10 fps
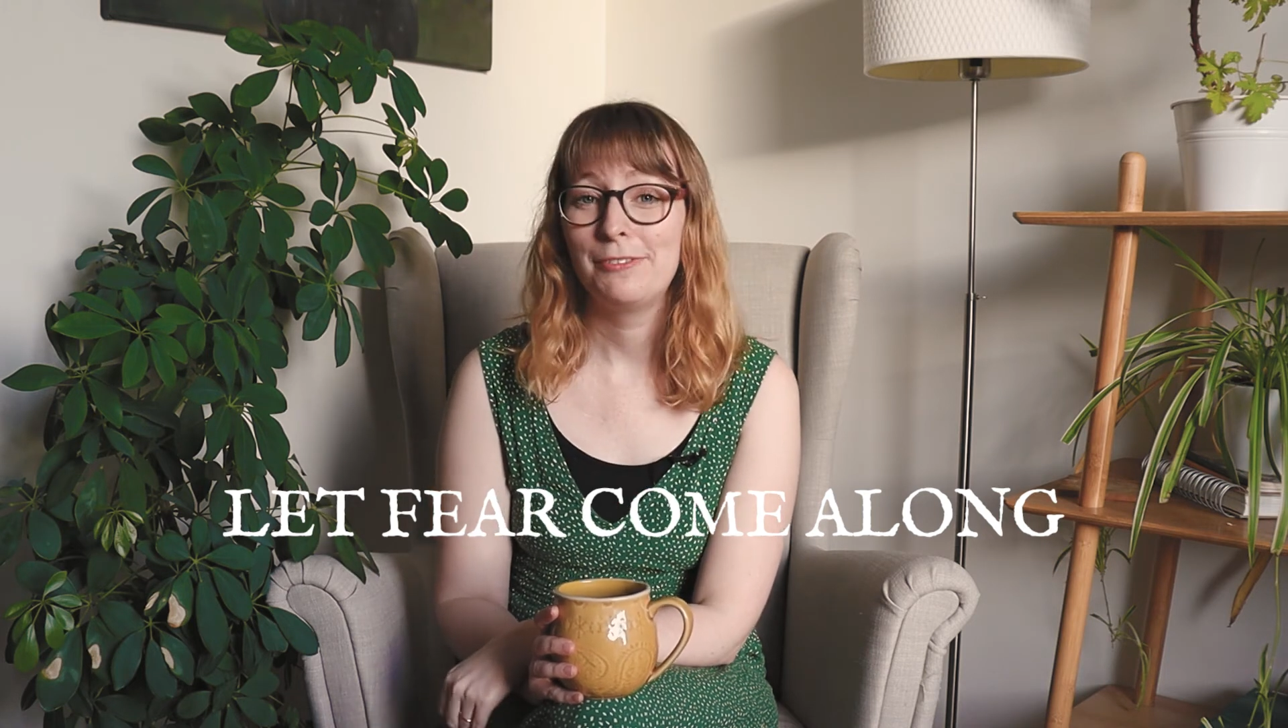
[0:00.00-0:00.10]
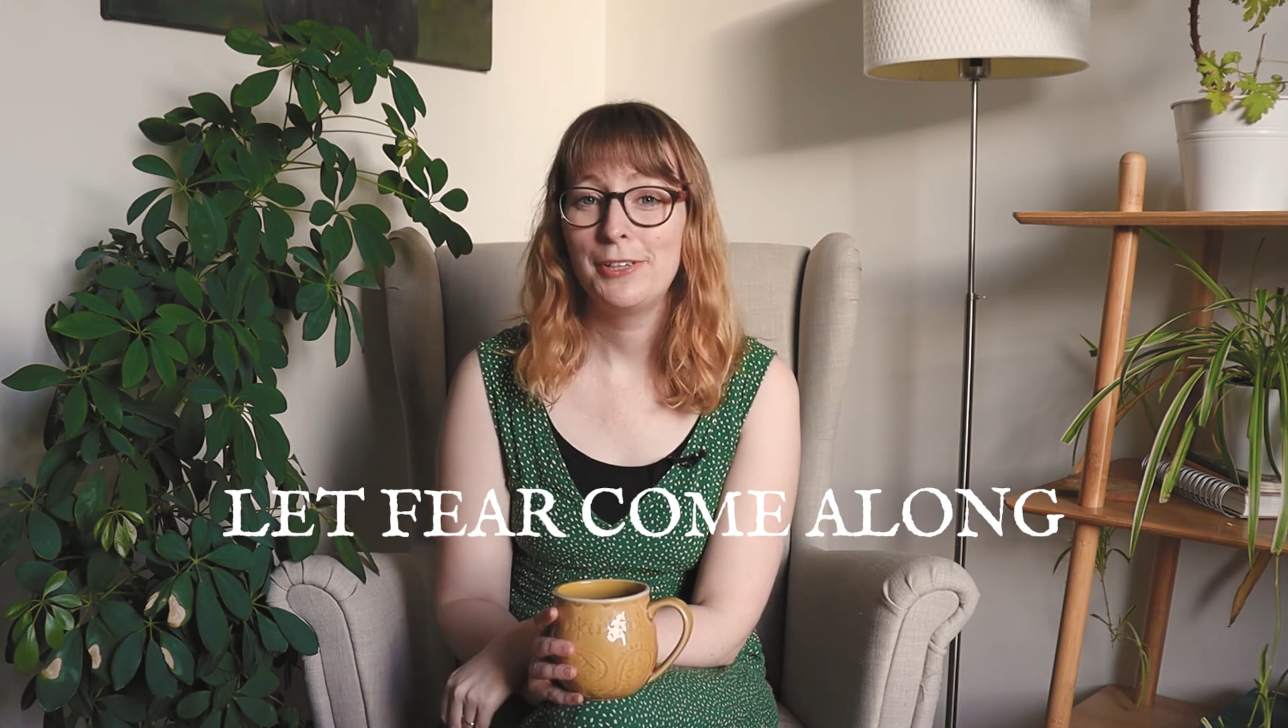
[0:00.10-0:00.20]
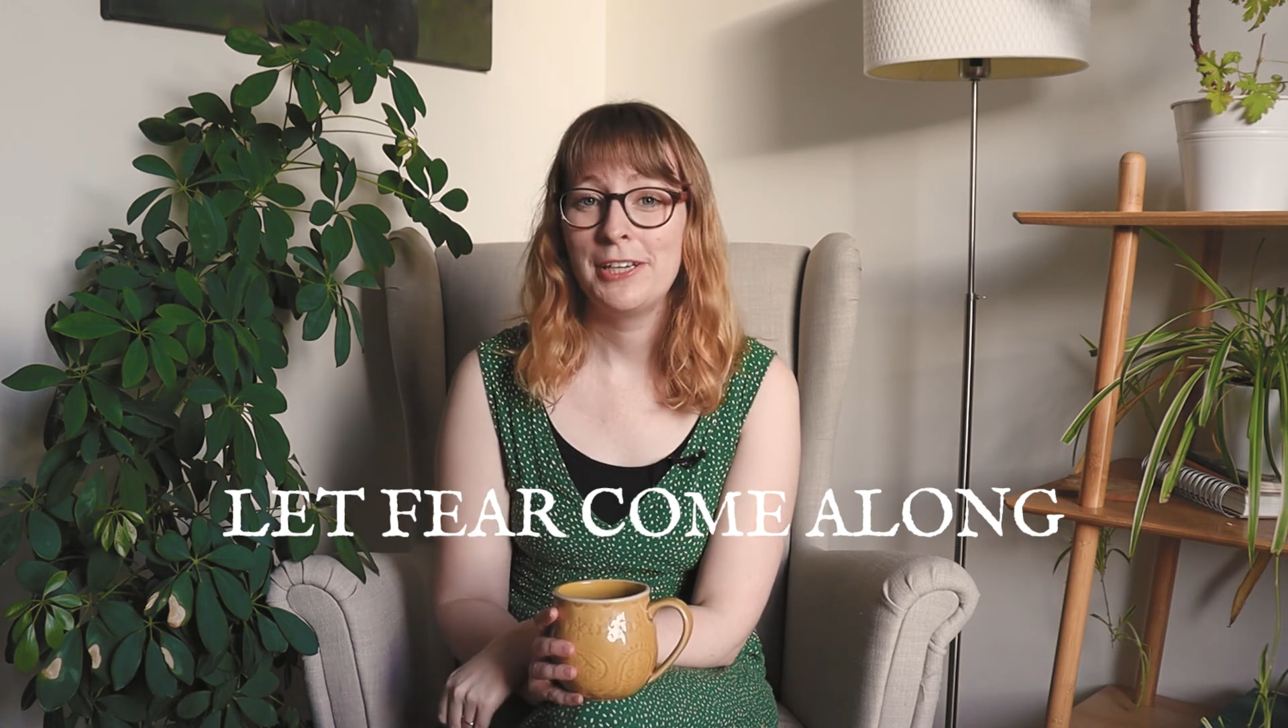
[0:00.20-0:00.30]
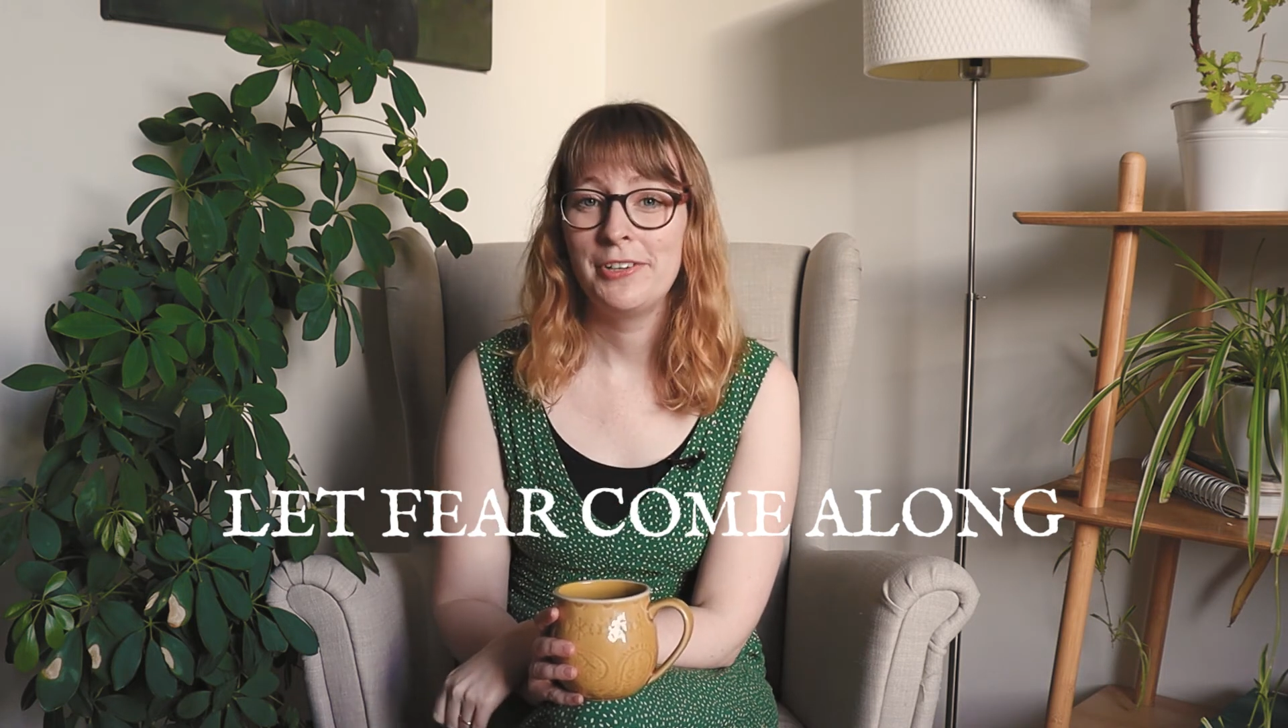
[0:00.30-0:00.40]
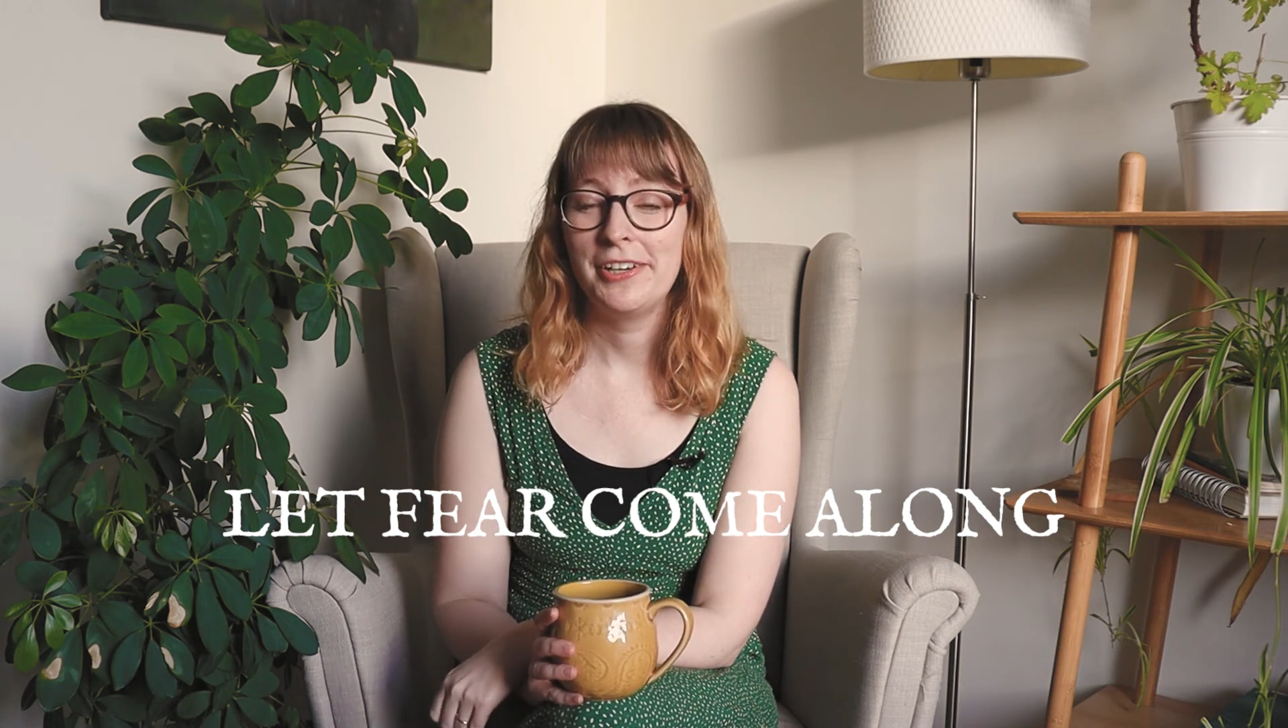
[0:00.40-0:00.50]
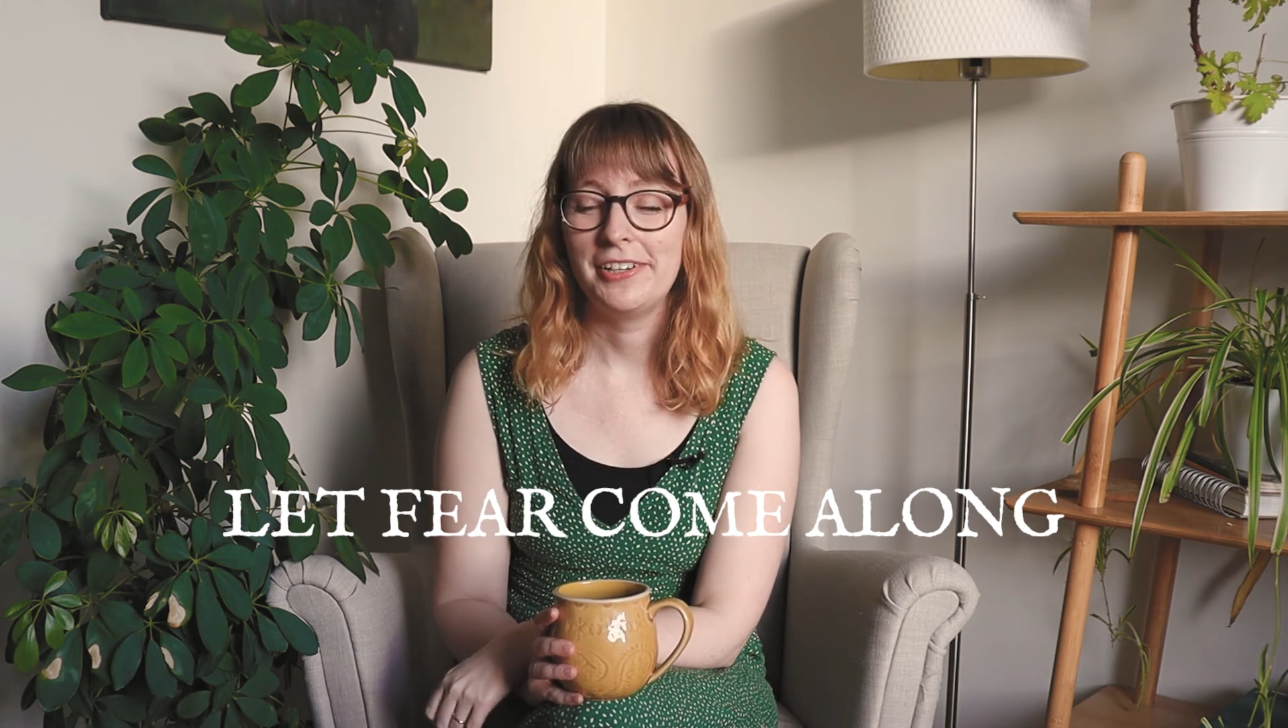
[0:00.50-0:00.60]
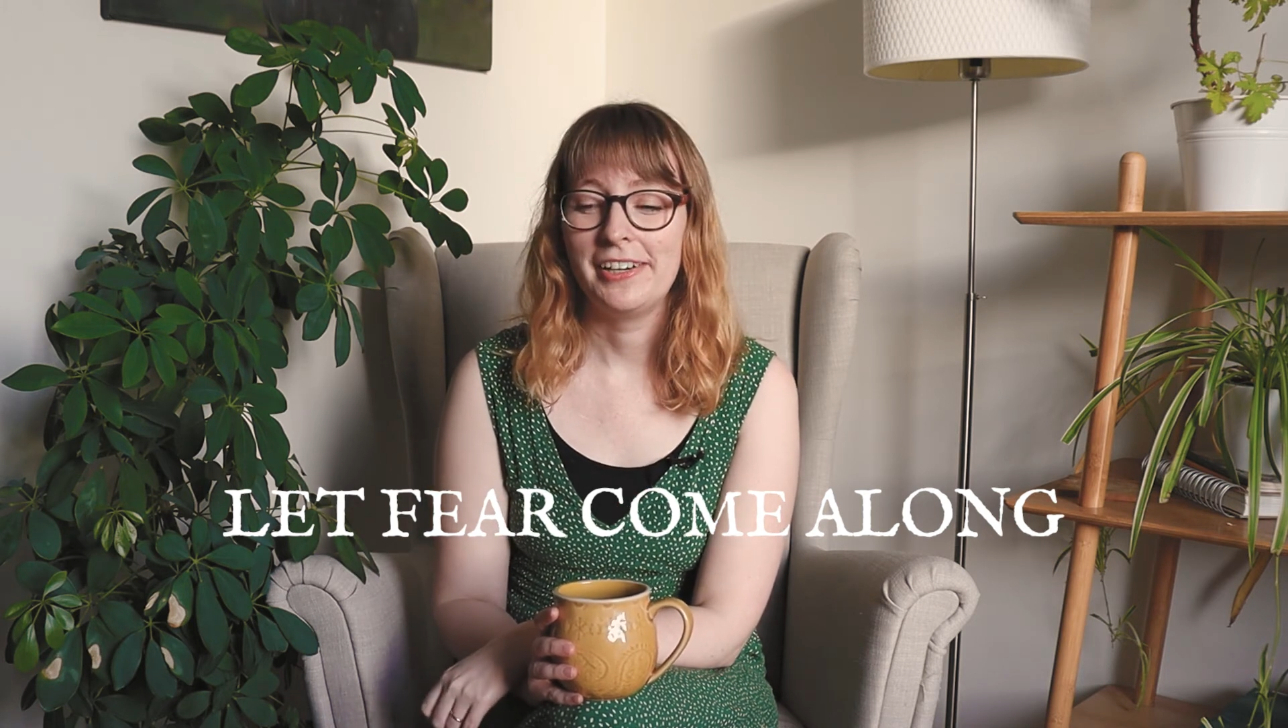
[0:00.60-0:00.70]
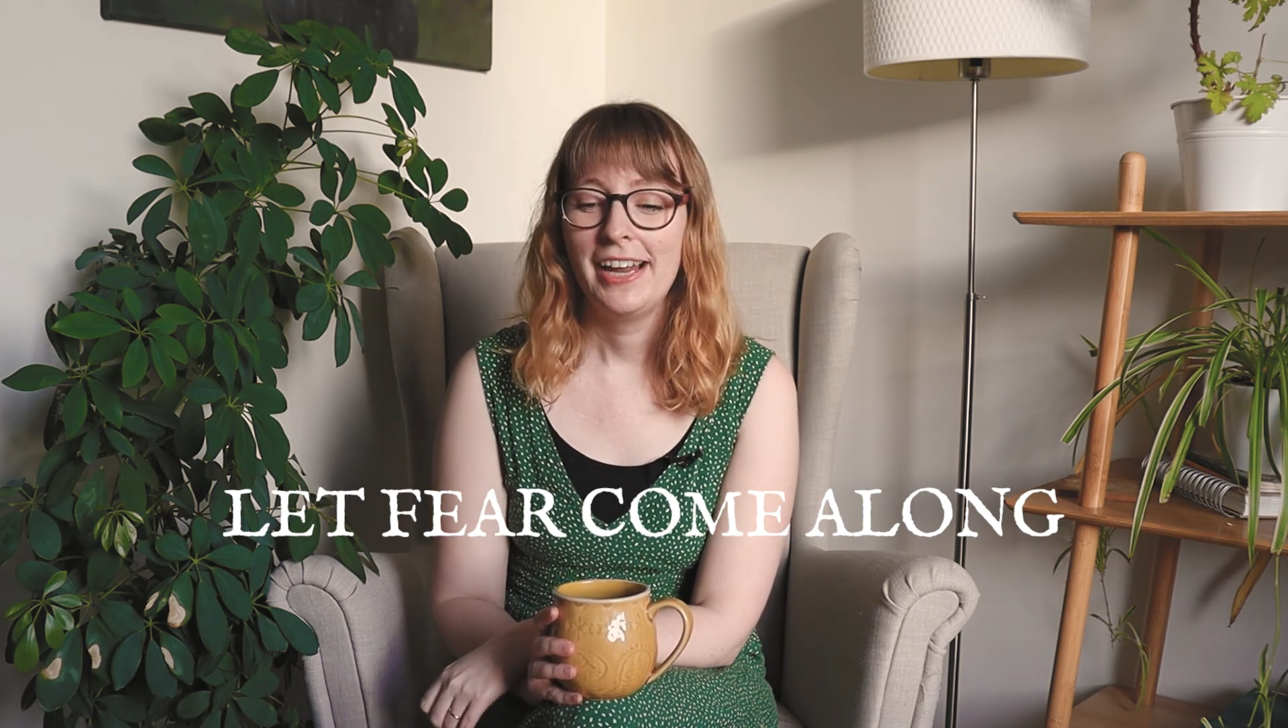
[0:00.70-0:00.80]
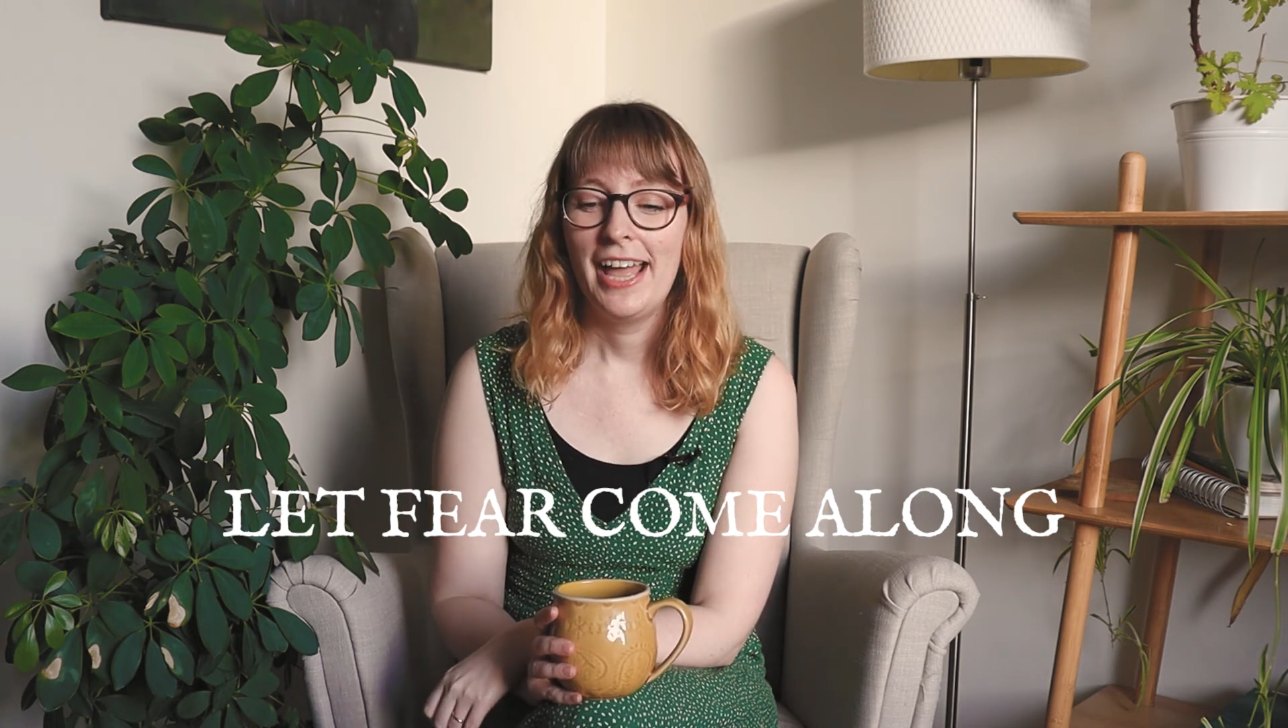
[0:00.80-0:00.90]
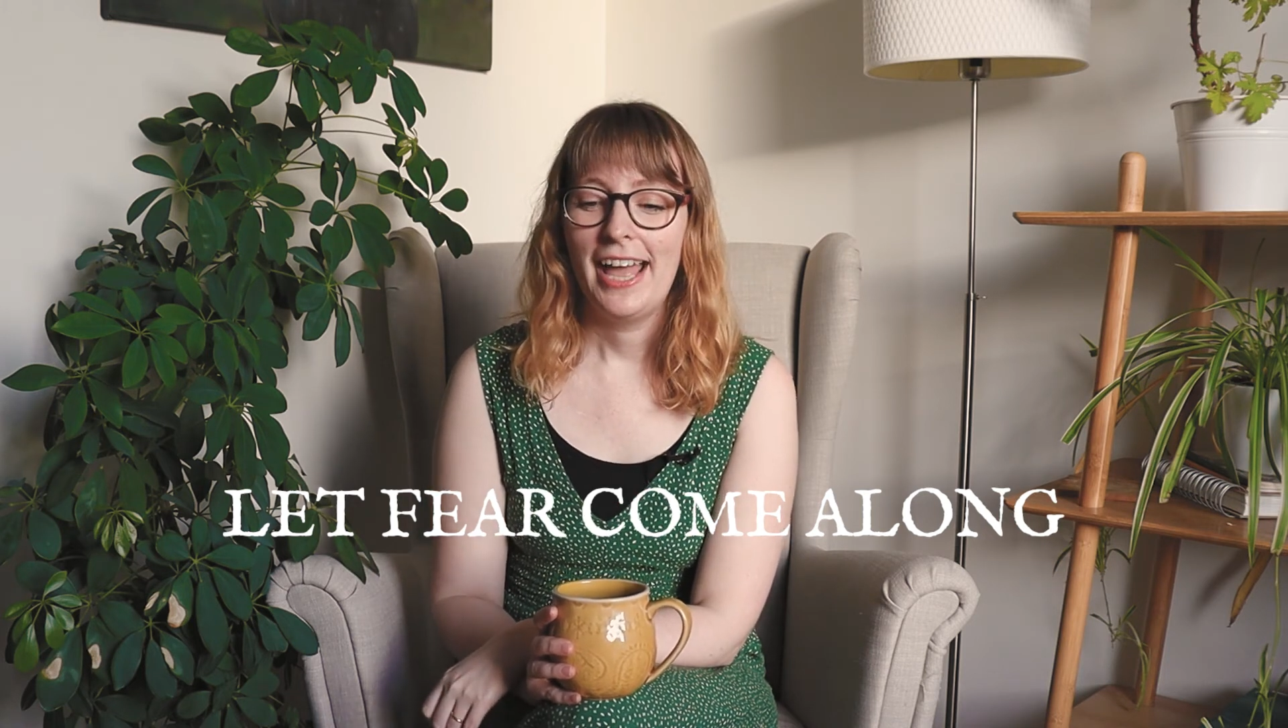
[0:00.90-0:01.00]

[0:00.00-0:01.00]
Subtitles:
fear year.